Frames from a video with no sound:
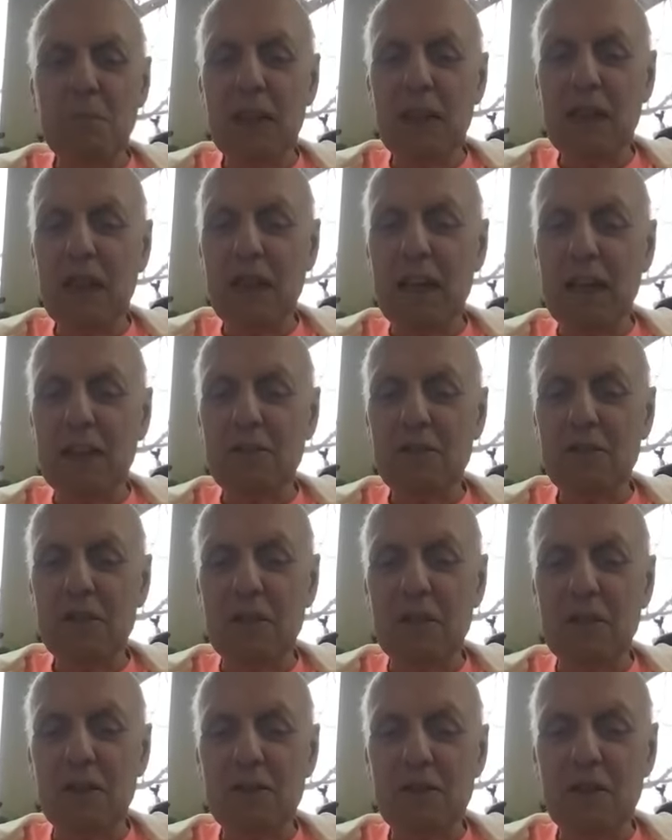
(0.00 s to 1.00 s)
me, Anne, to
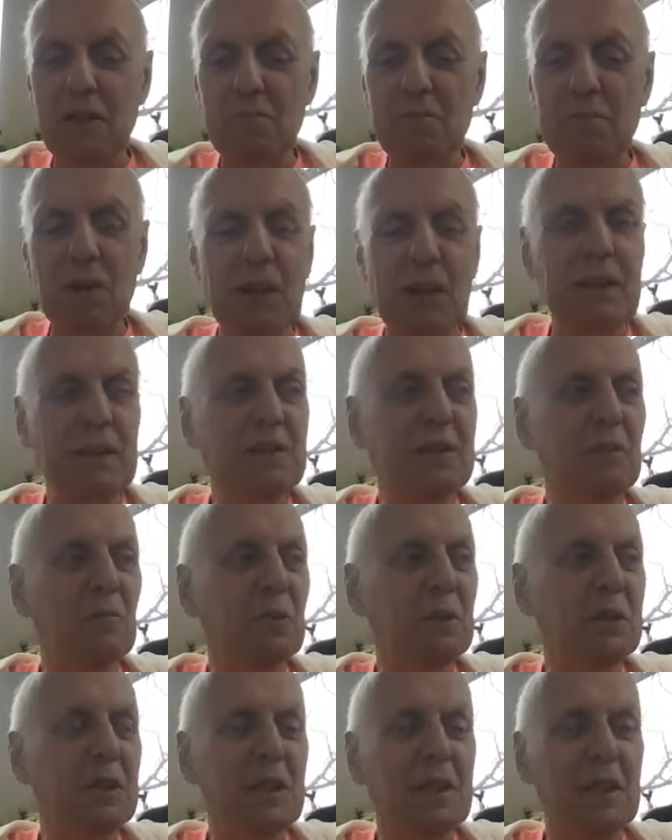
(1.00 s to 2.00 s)
this uh, place, and
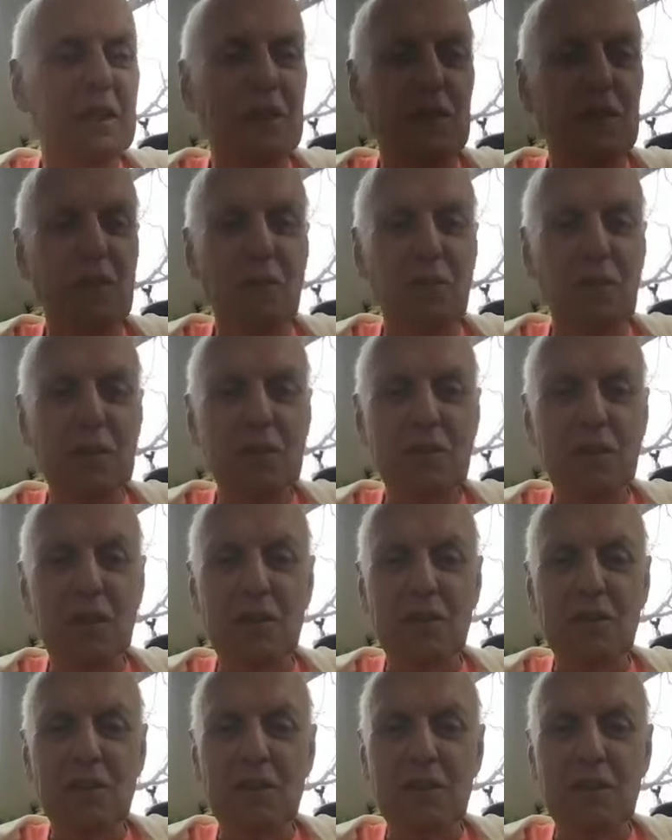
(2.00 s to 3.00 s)
we're getting to know each
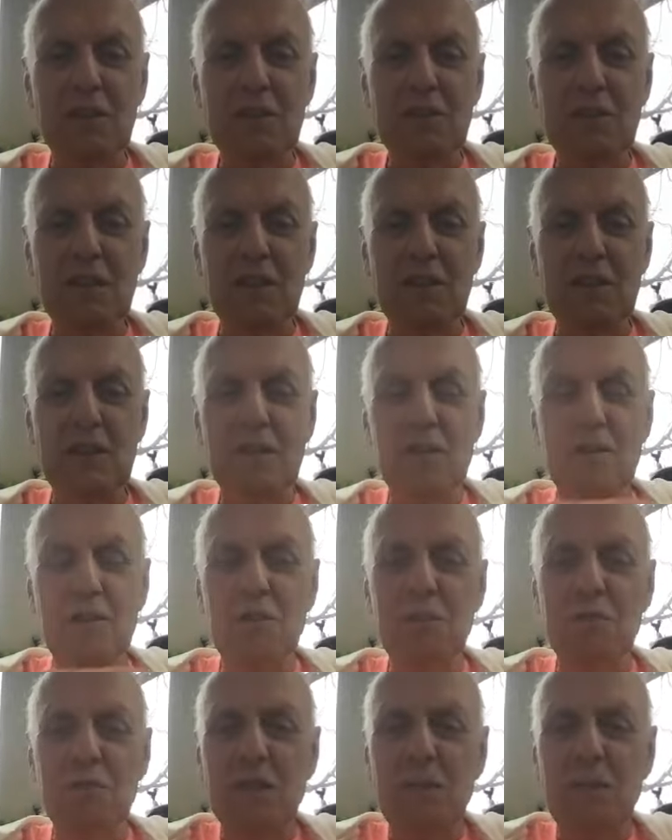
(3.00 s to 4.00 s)
other and starting to
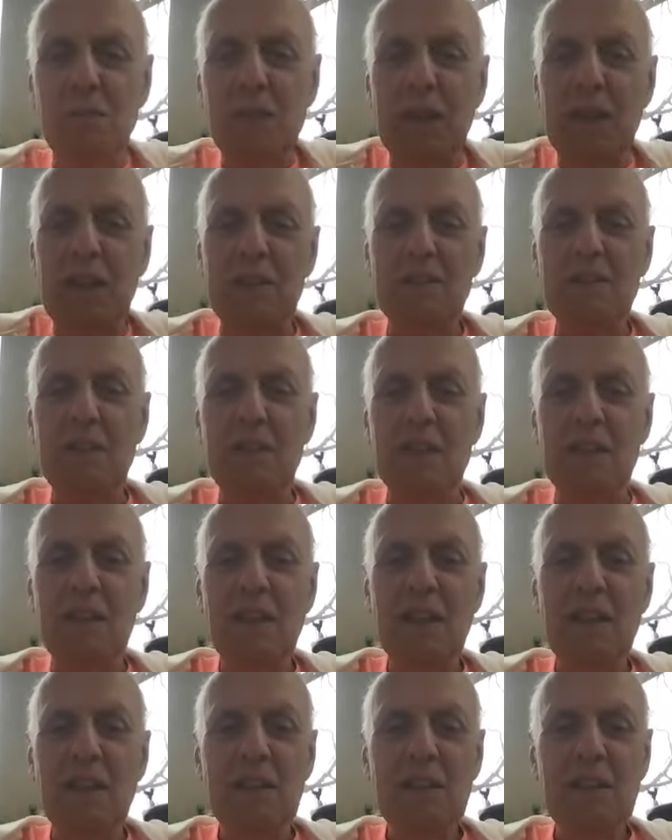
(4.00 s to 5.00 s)
do some things. And
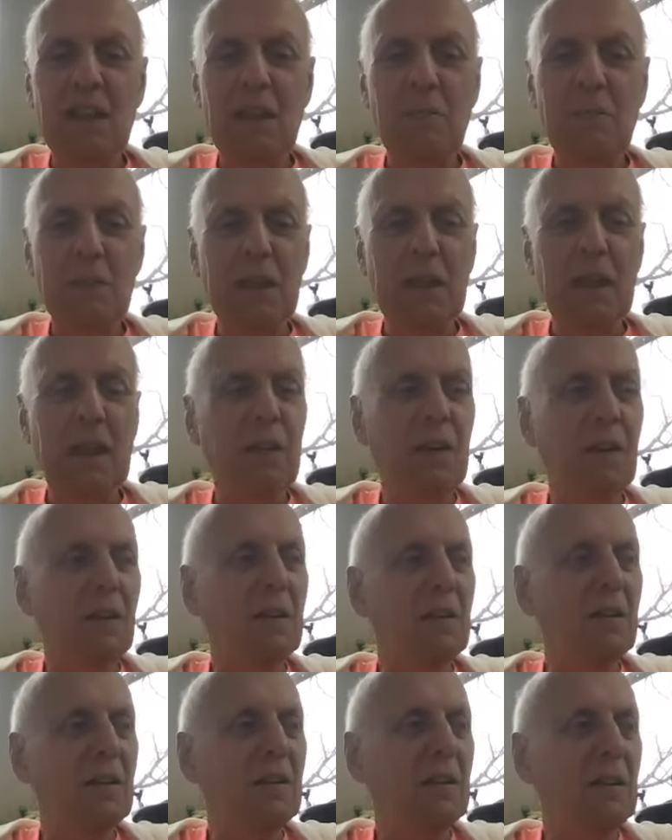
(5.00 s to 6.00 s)
tell me
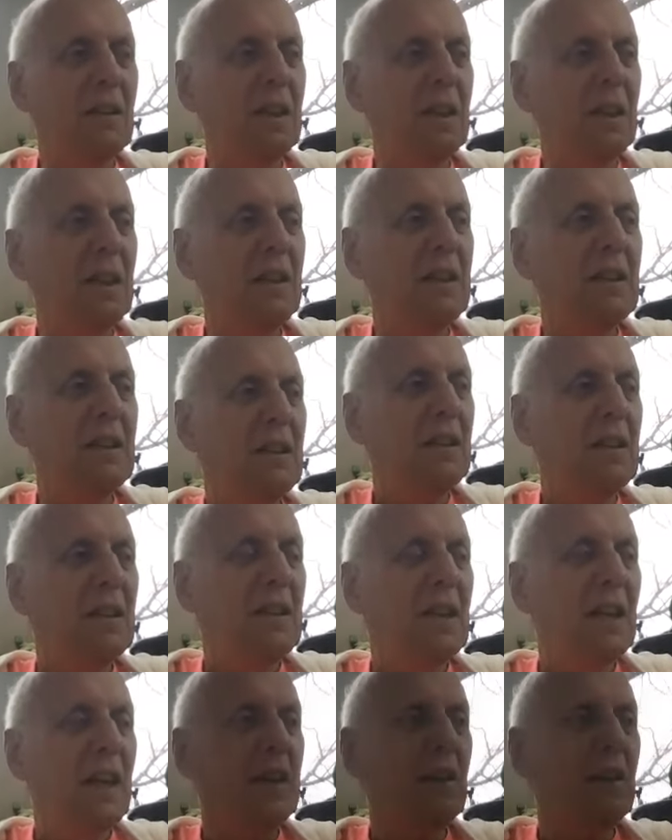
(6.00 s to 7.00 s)
how.
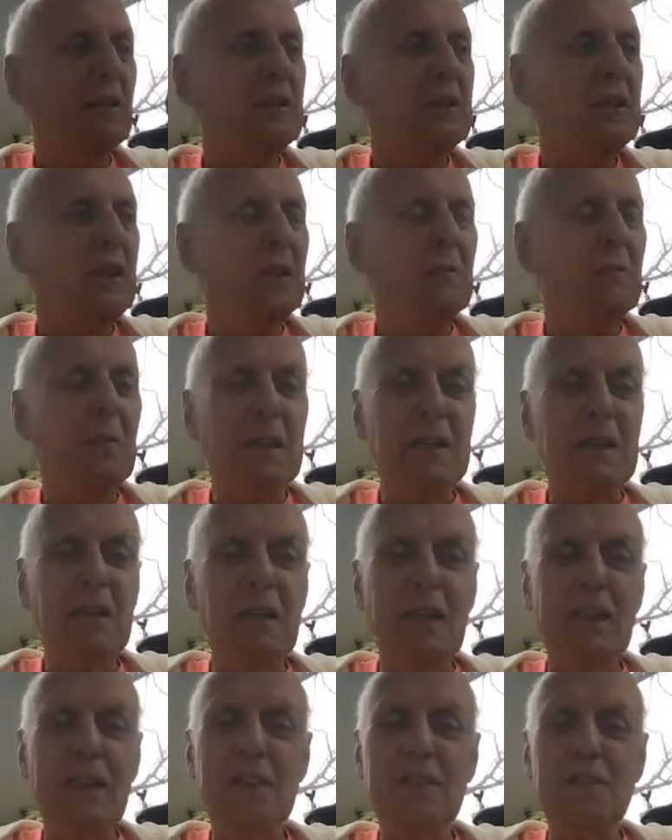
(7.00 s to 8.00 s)
Uh, I always say to my
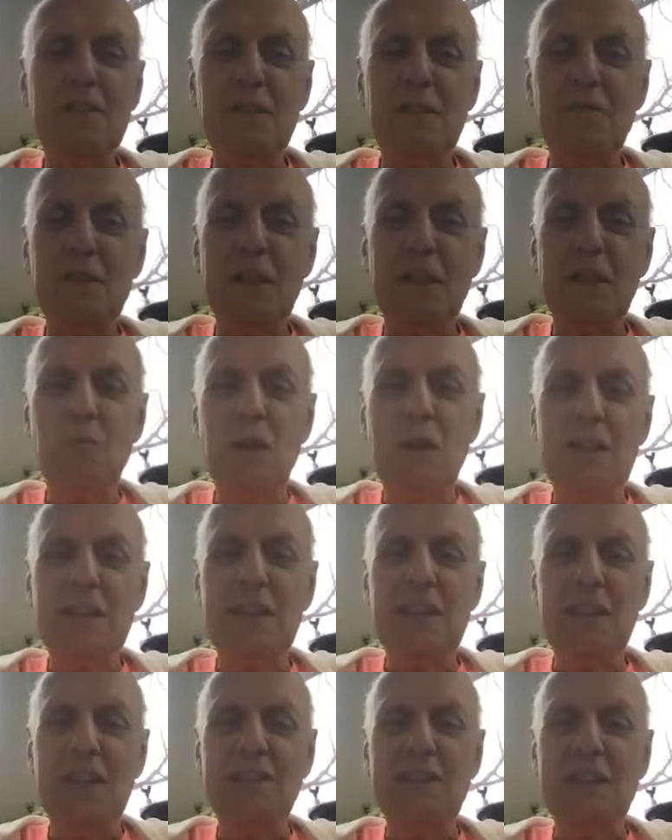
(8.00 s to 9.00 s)
clients that when they
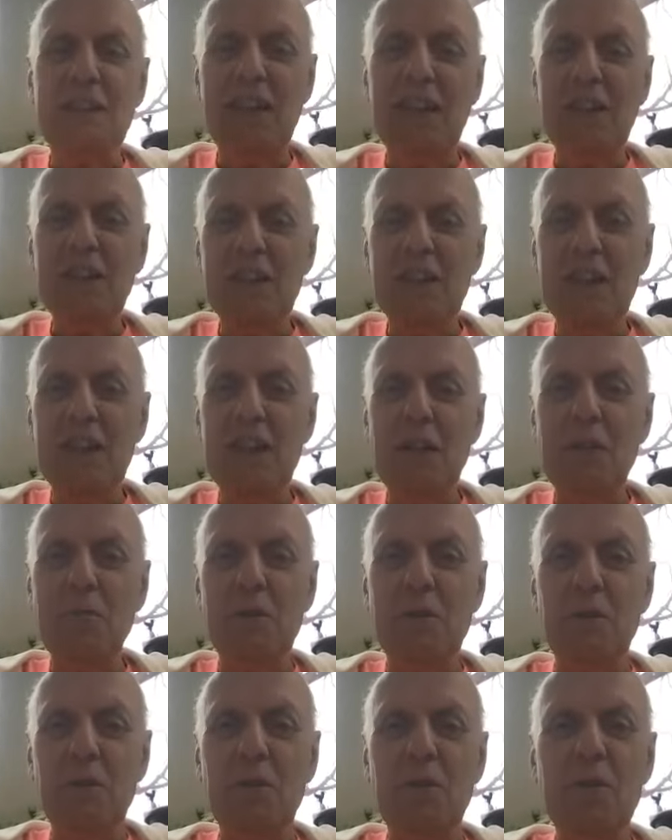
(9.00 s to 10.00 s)
walk in, I say, "How can I
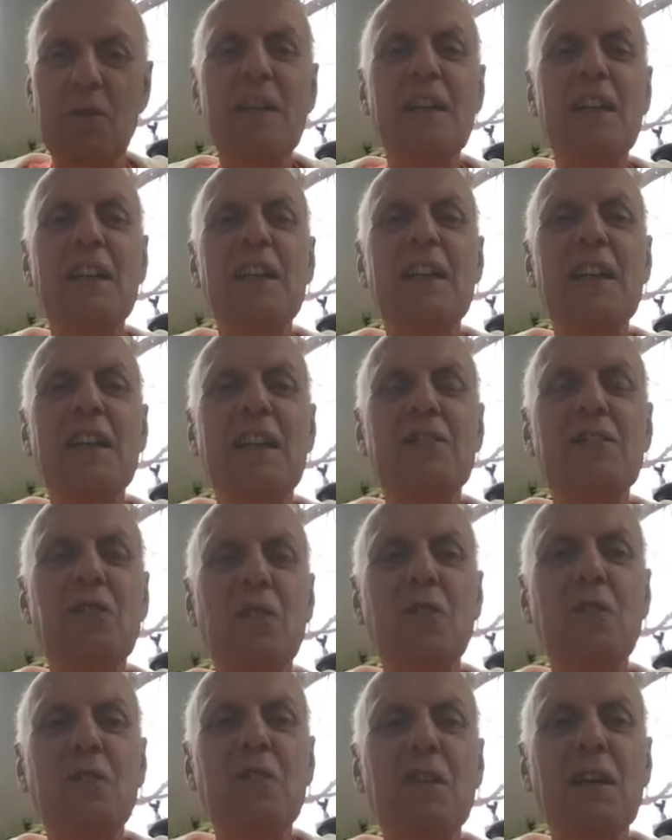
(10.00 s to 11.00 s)
help you?"
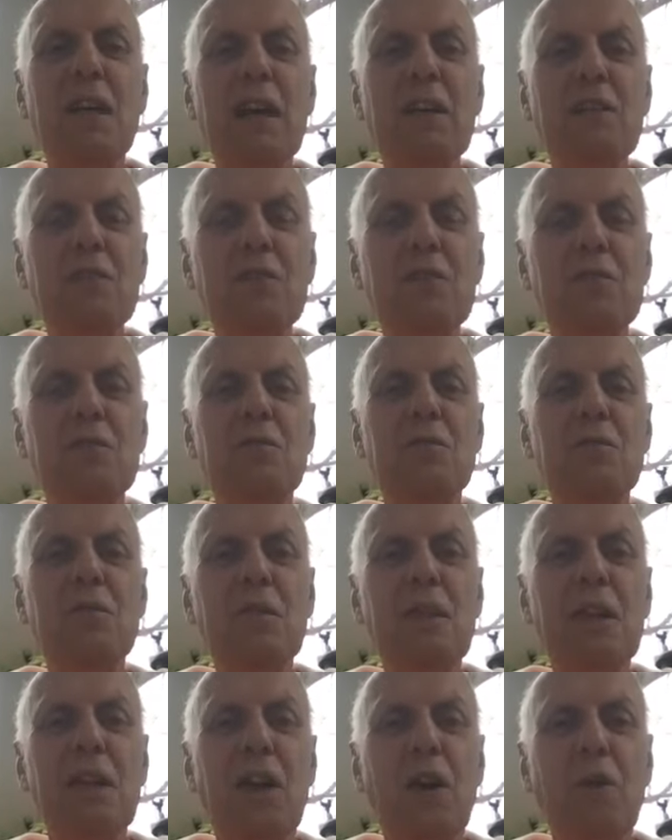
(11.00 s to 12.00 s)
So how could
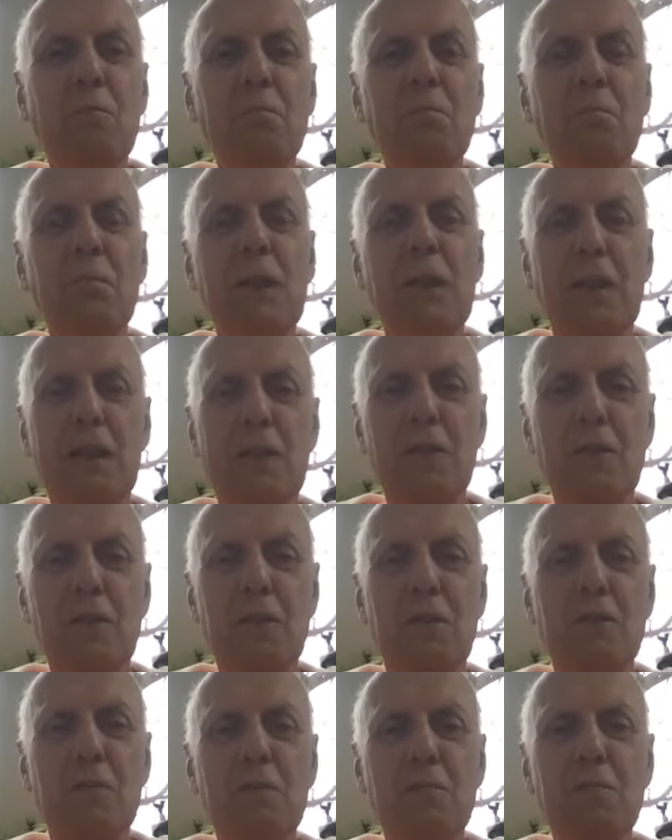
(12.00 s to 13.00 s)
you help me
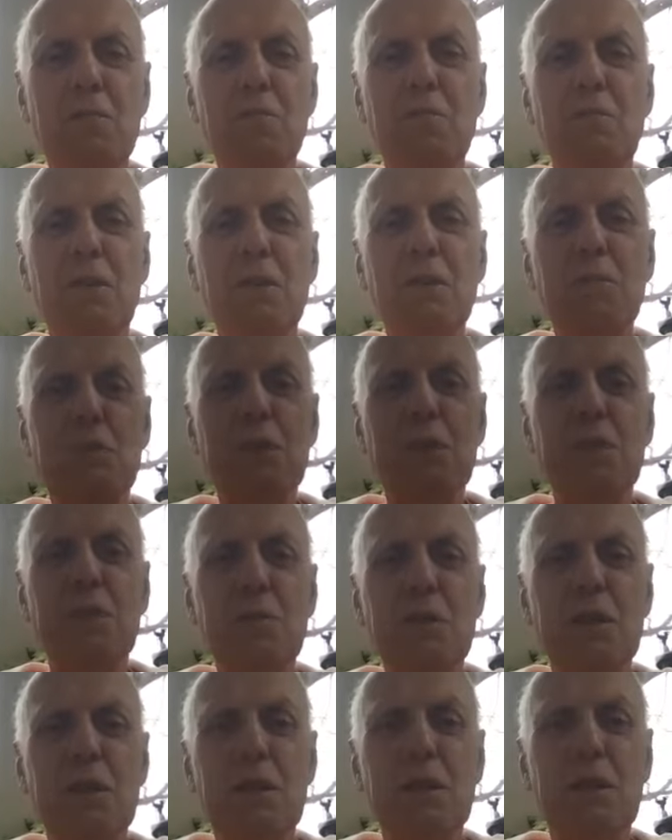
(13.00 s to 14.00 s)
or what are we
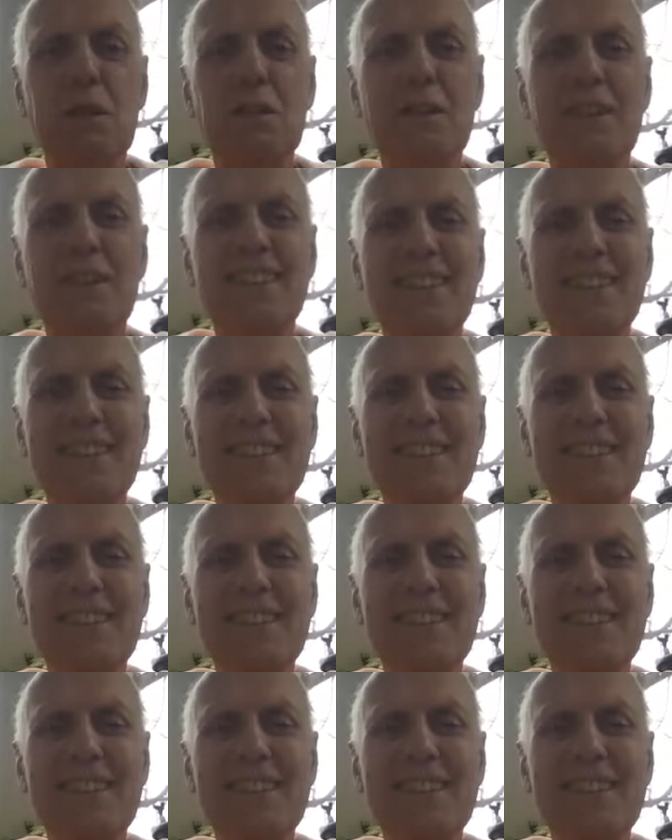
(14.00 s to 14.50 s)
doing here?